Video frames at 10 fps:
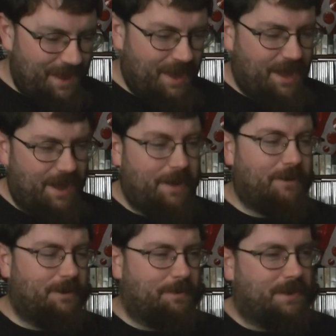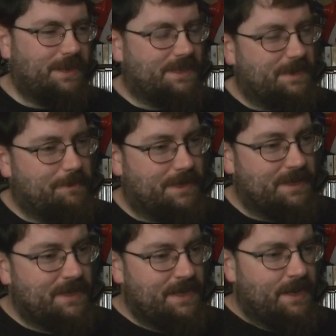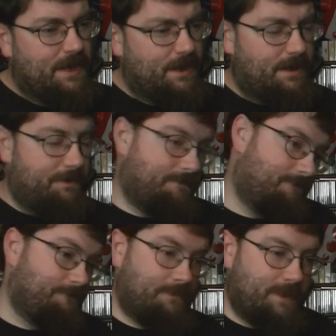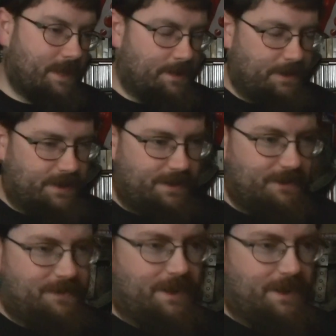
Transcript: uh, a little pricey, but not a big deal.